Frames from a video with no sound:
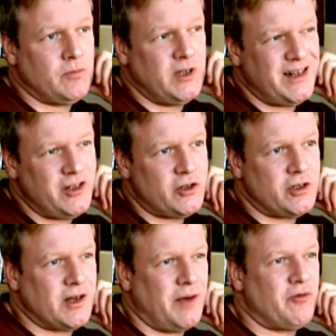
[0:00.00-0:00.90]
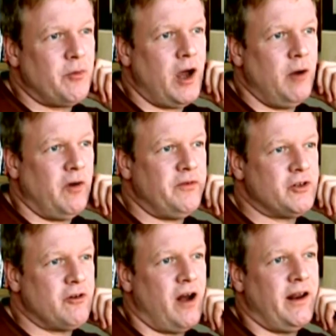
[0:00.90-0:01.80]
didn't just come from a Home Office
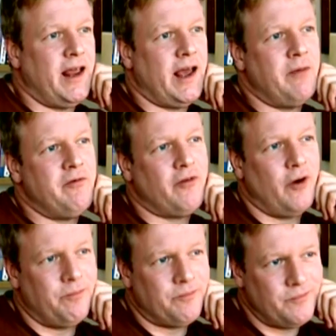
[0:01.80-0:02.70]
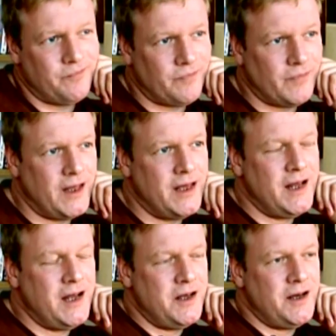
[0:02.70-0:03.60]
grant. It came from
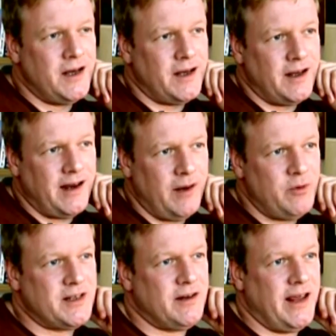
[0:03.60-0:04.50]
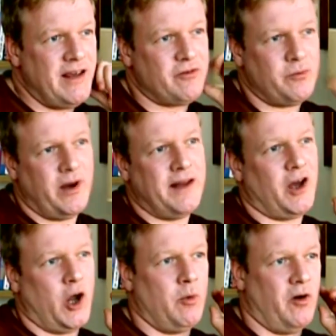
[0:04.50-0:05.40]
it was given by the
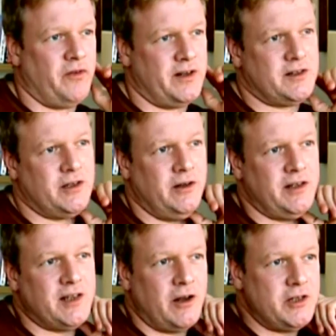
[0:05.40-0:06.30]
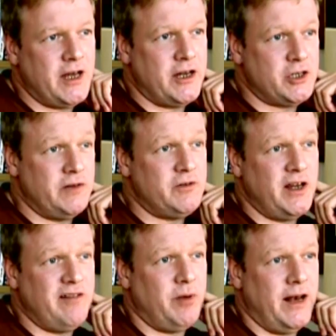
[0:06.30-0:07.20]
Home Office to the Association of
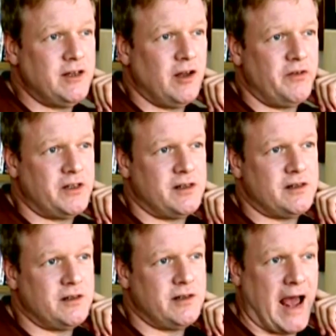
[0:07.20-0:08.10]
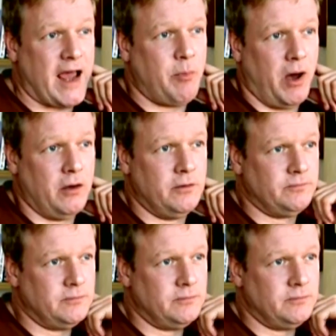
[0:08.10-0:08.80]
Chief Police Officers, ACPO,